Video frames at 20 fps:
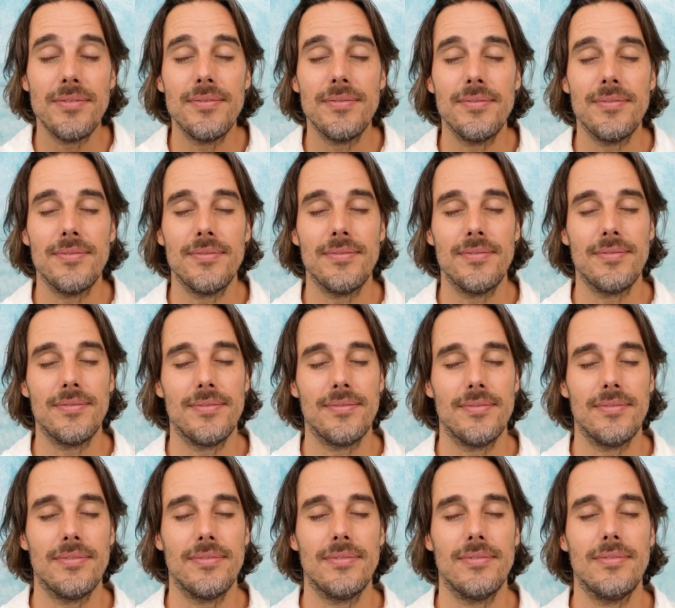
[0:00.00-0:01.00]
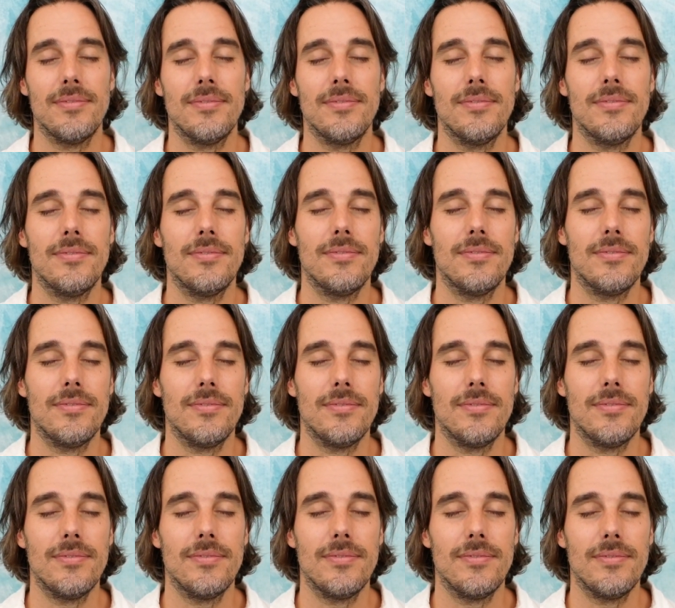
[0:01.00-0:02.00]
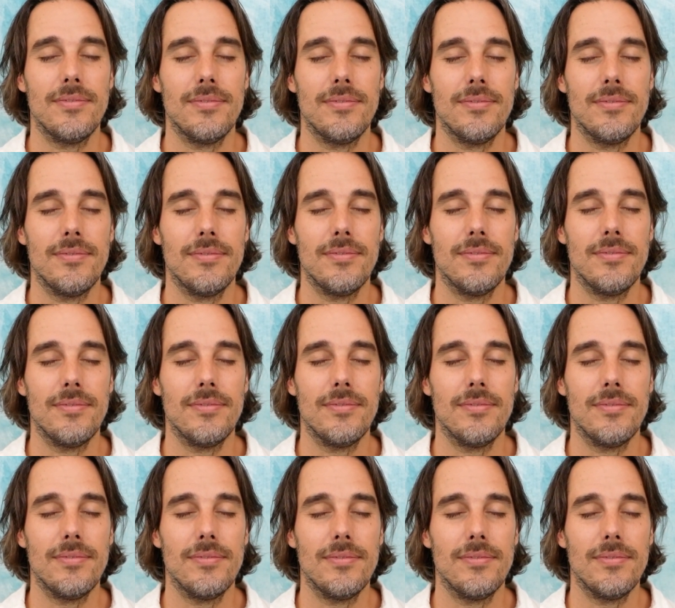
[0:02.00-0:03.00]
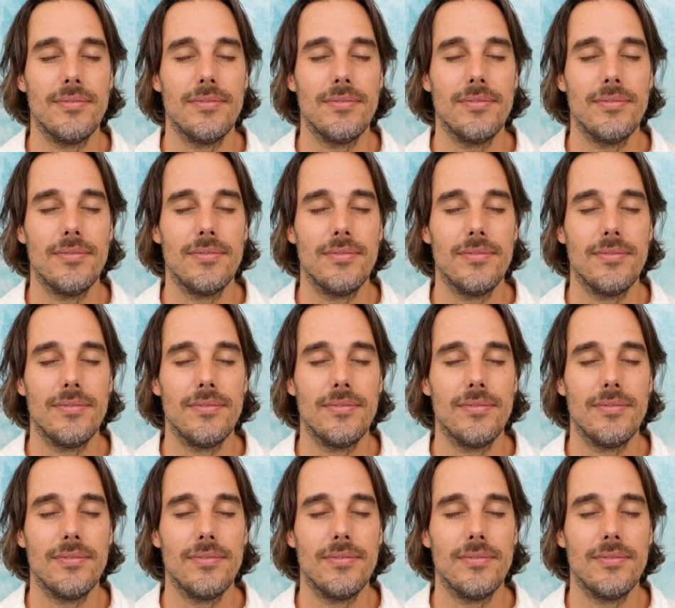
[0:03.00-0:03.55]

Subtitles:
Nobody speaks.